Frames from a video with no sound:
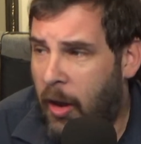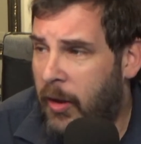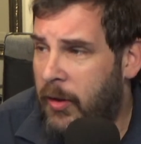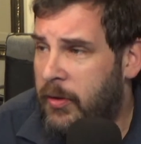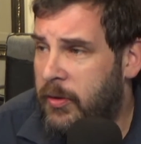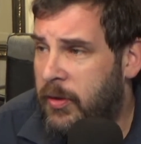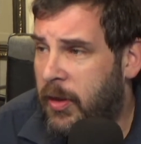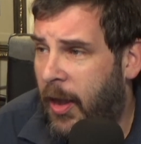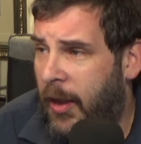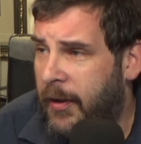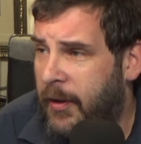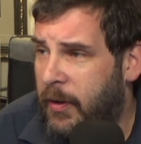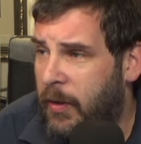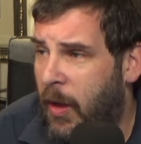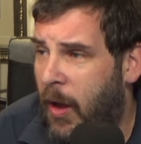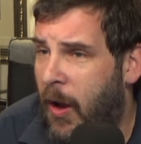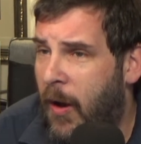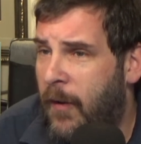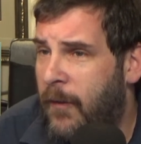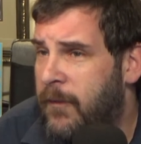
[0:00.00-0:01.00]
take it
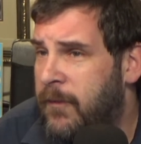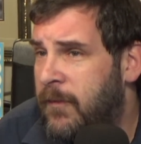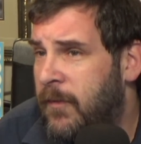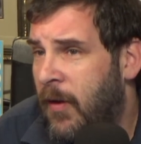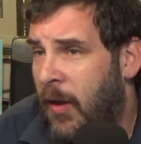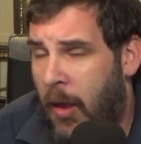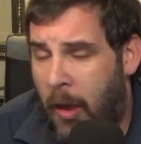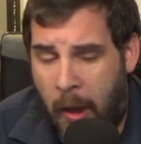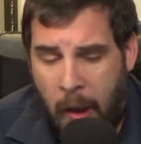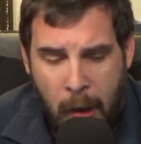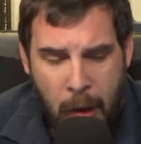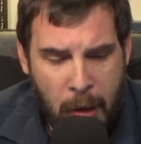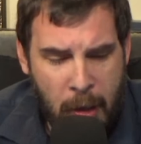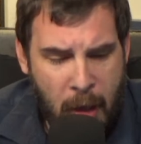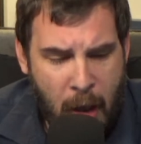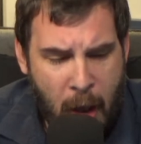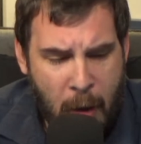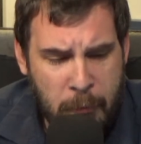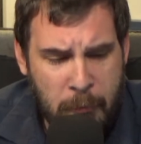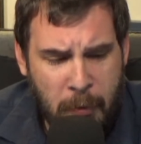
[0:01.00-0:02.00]
off, and
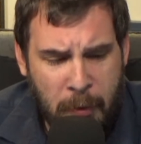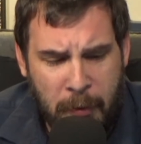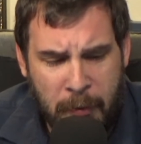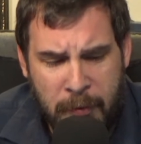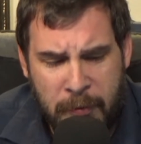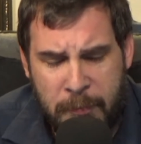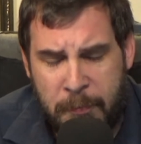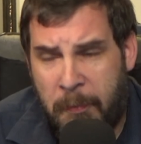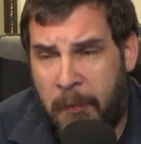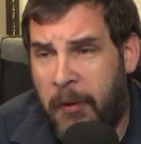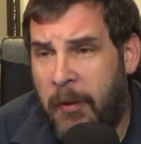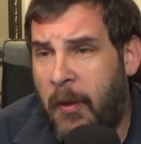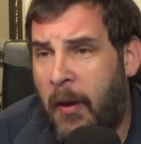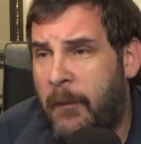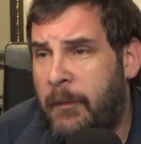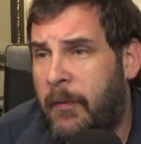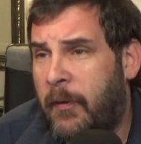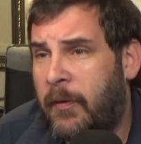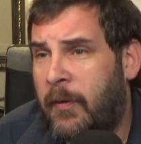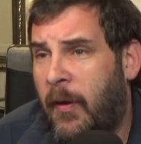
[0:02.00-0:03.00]
I'm going to speed
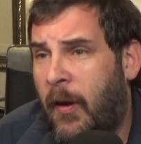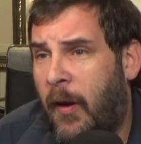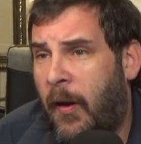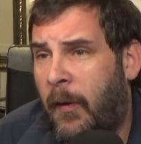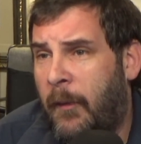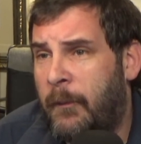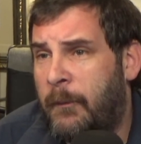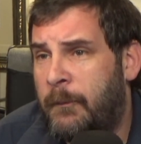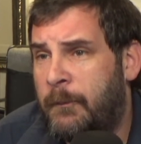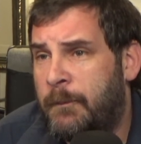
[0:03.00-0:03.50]
up the time